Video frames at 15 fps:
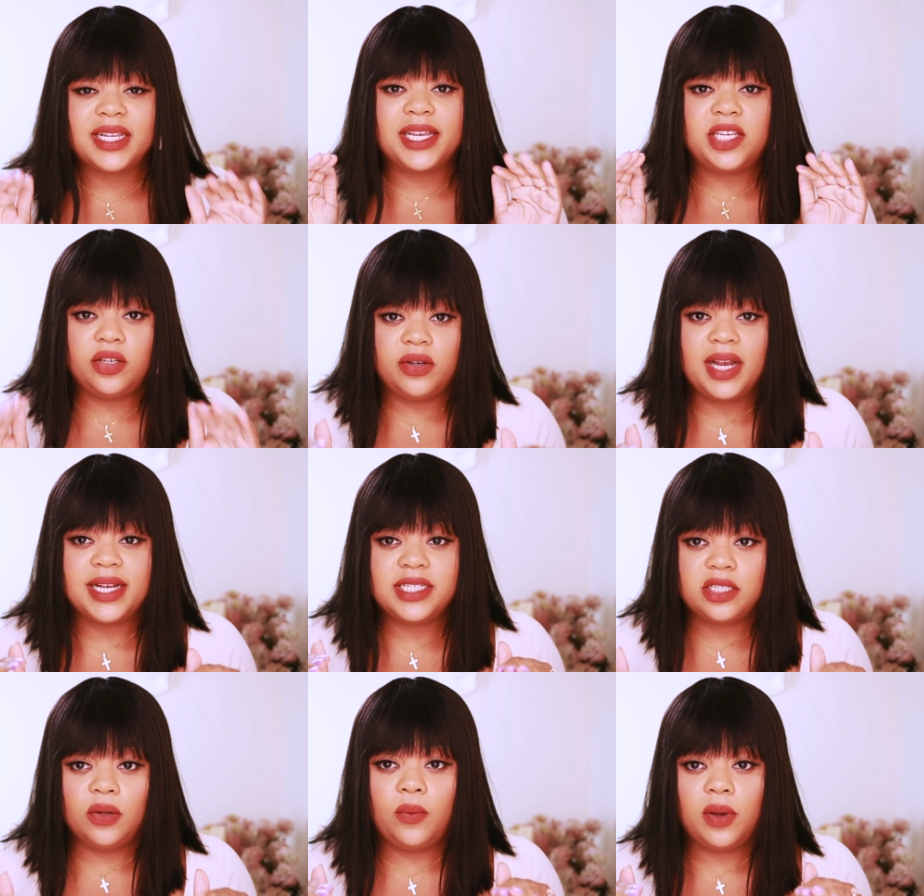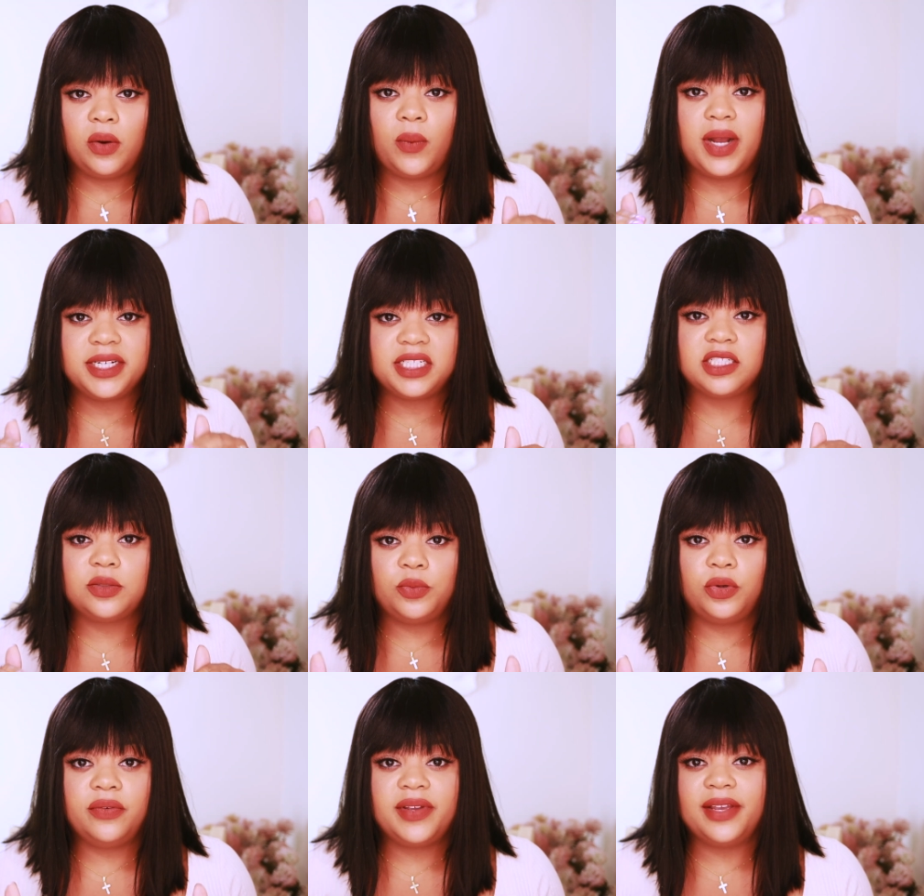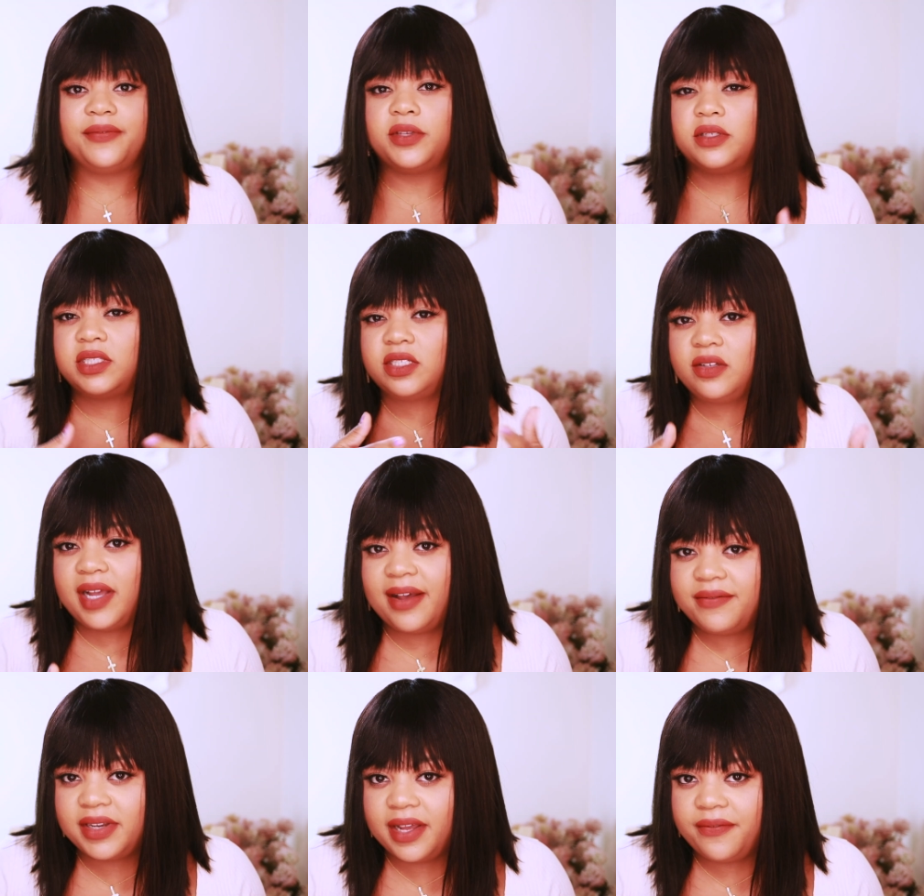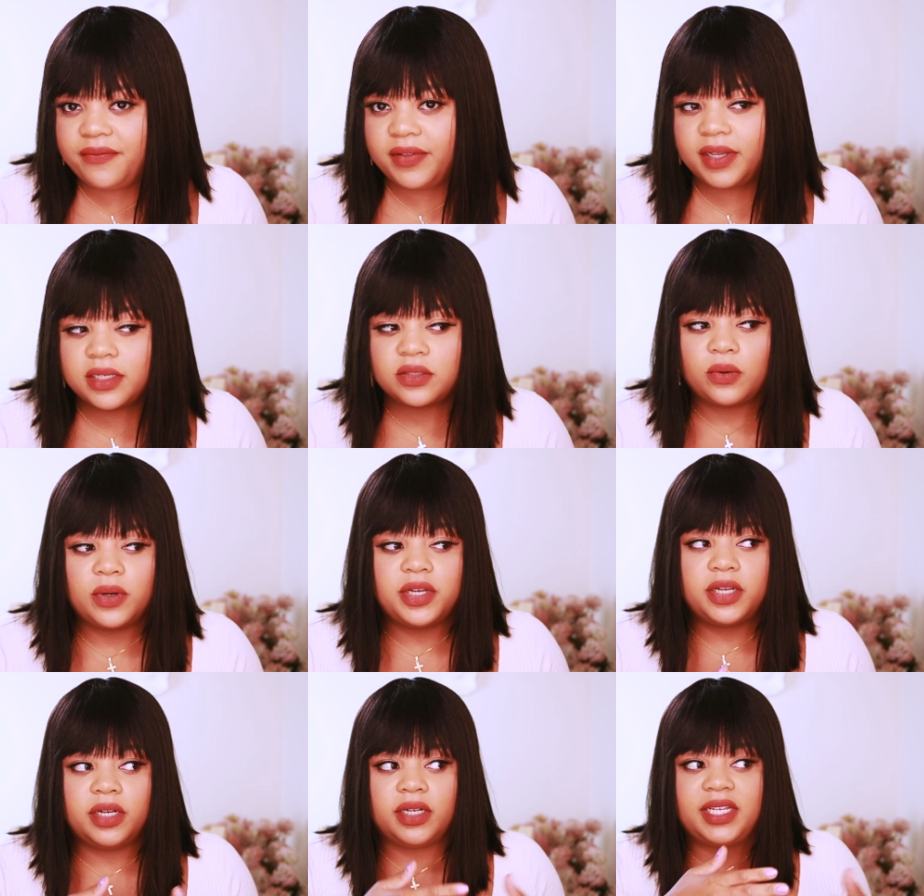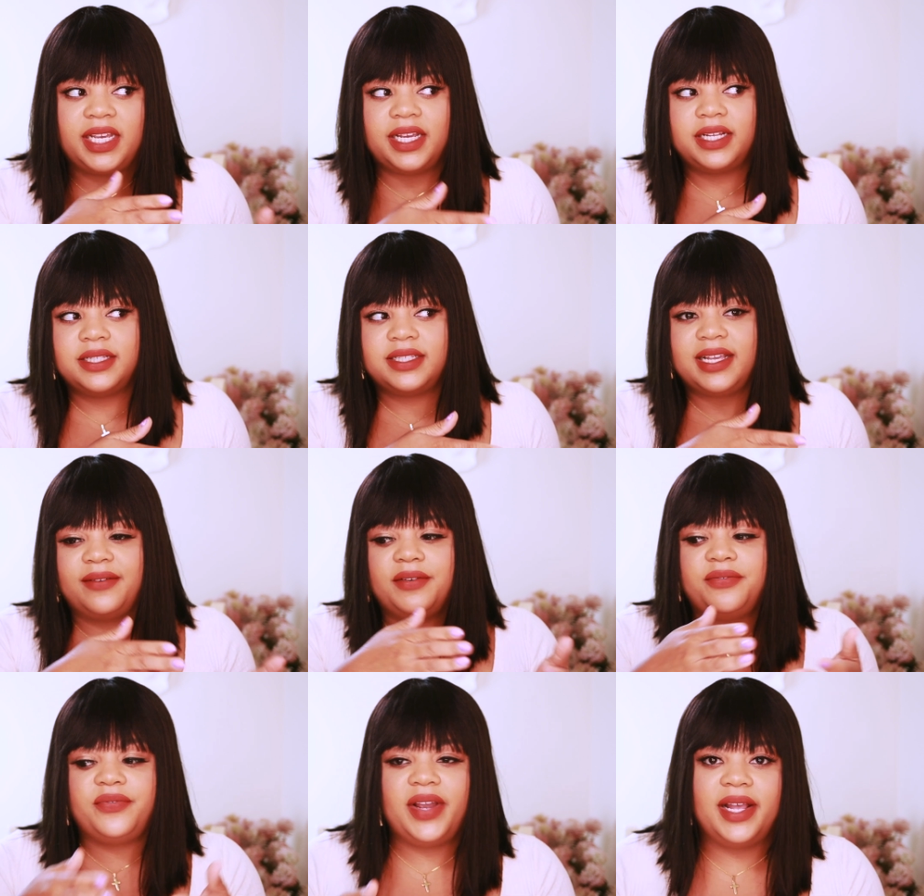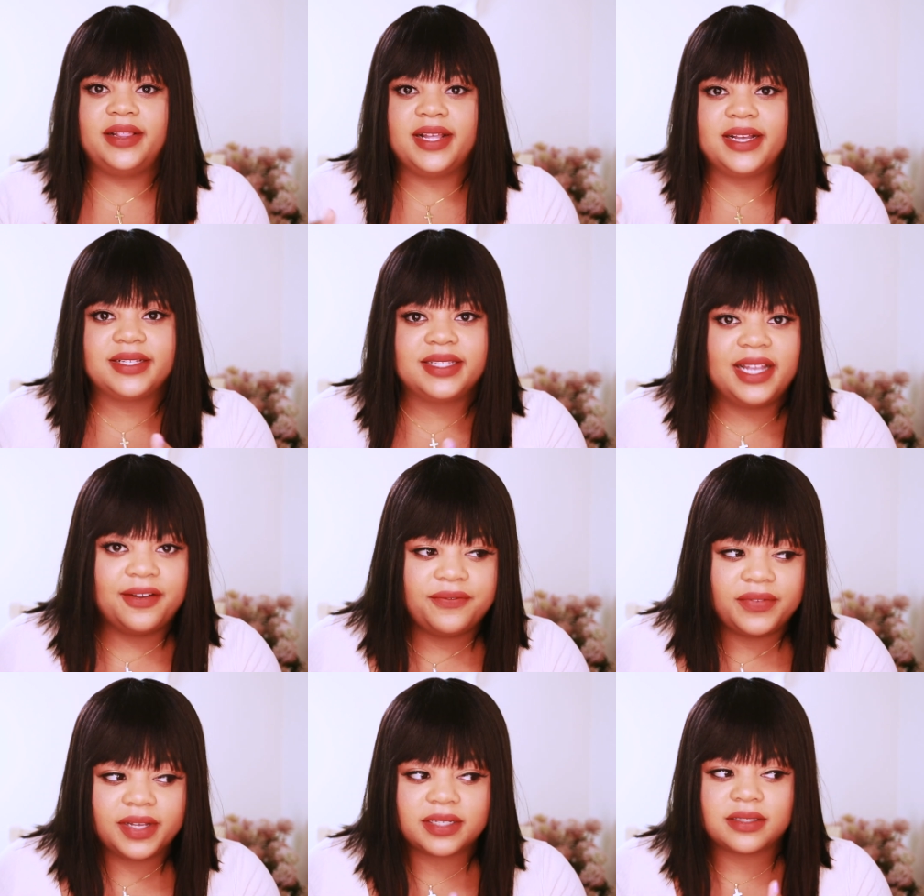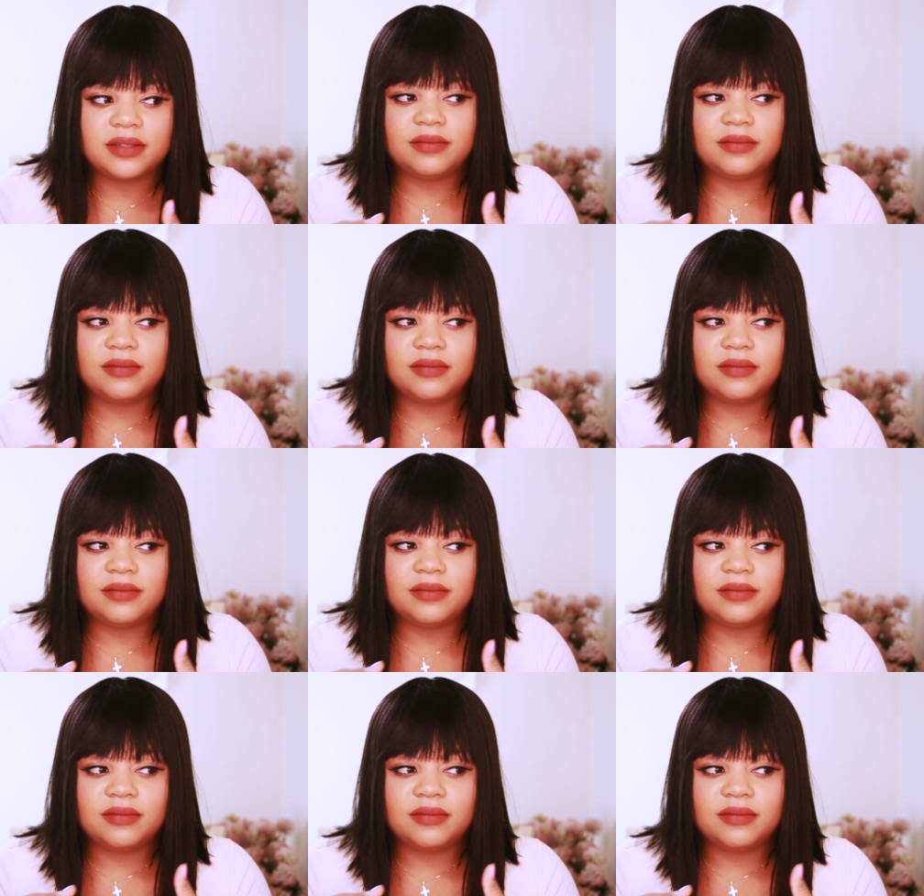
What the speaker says: you guys don't want to watch this movie. If you still have Netflix or your kids have a friend that has Netflix,